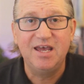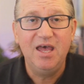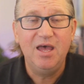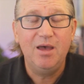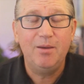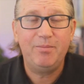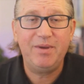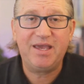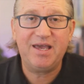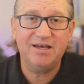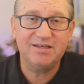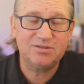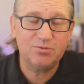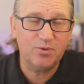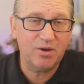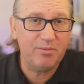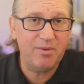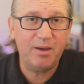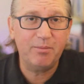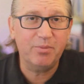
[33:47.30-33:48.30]
because
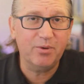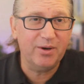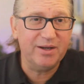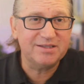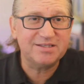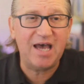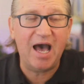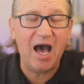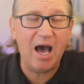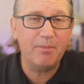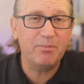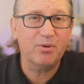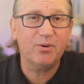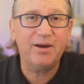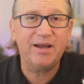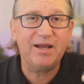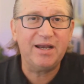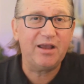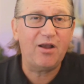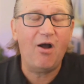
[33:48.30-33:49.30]
remember, it's
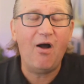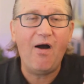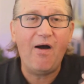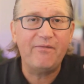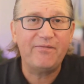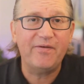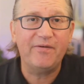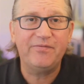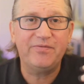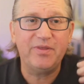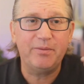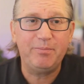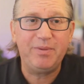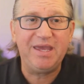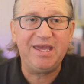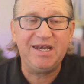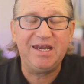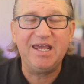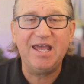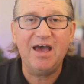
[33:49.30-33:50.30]
operating off of the
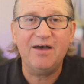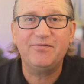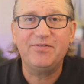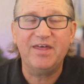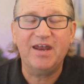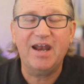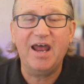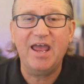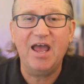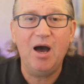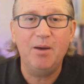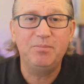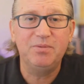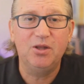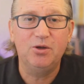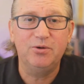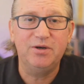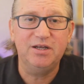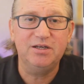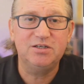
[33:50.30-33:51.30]
PDF that I
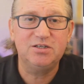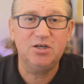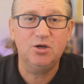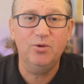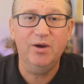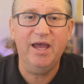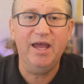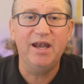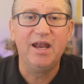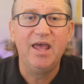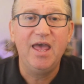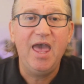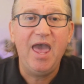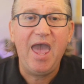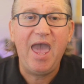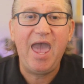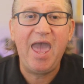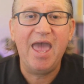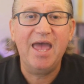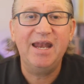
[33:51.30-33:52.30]
uploaded to it.
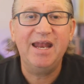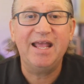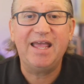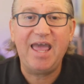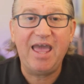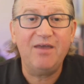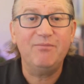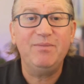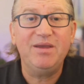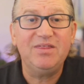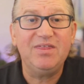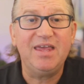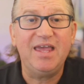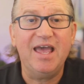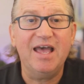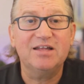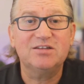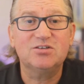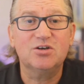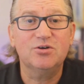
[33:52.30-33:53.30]
And it gave me the
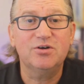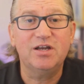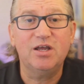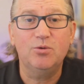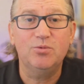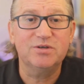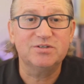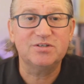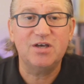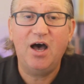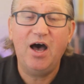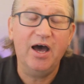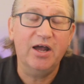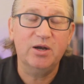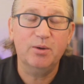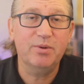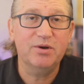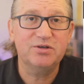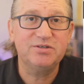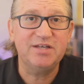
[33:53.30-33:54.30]
answer and it was
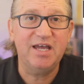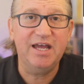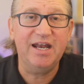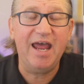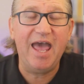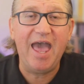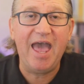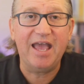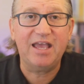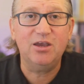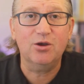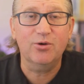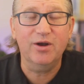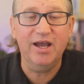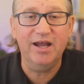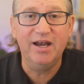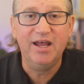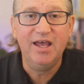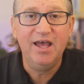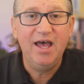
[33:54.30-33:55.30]
100%
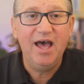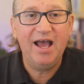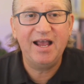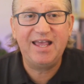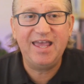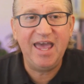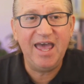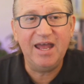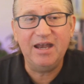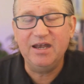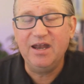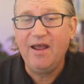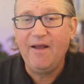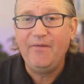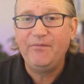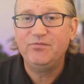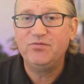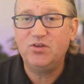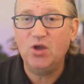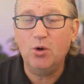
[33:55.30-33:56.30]
accurate. Again,
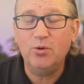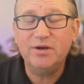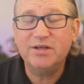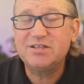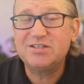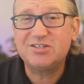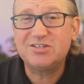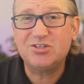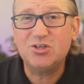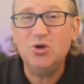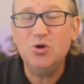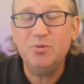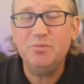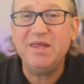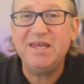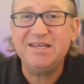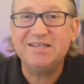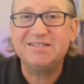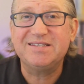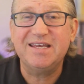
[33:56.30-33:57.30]
Don't assume
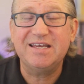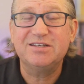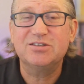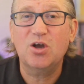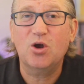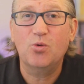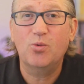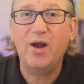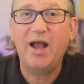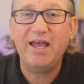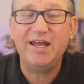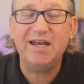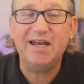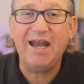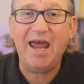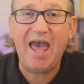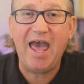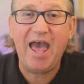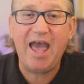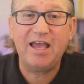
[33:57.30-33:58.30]
these things are right and
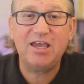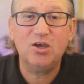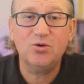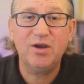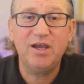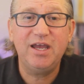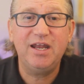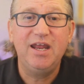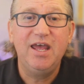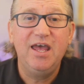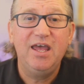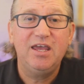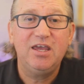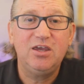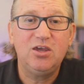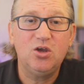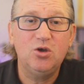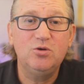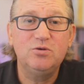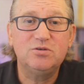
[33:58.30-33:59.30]
accurate.
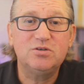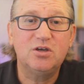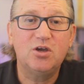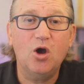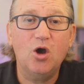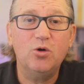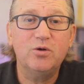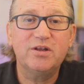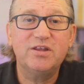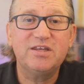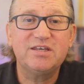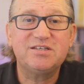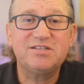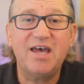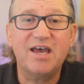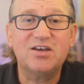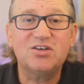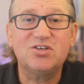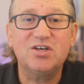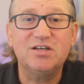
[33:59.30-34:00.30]
Use Go to the
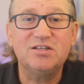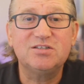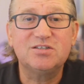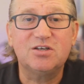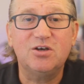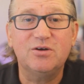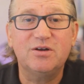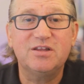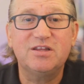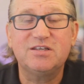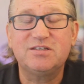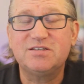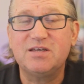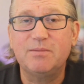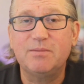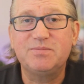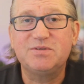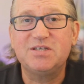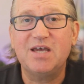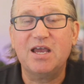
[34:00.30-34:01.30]
sections, go to the
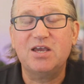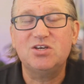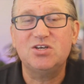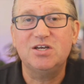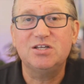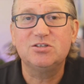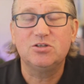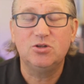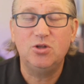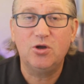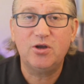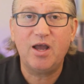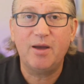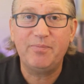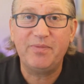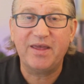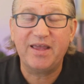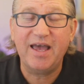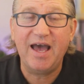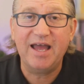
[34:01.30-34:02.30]
subsections, look up
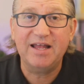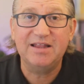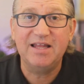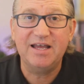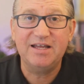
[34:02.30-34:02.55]
the guidelines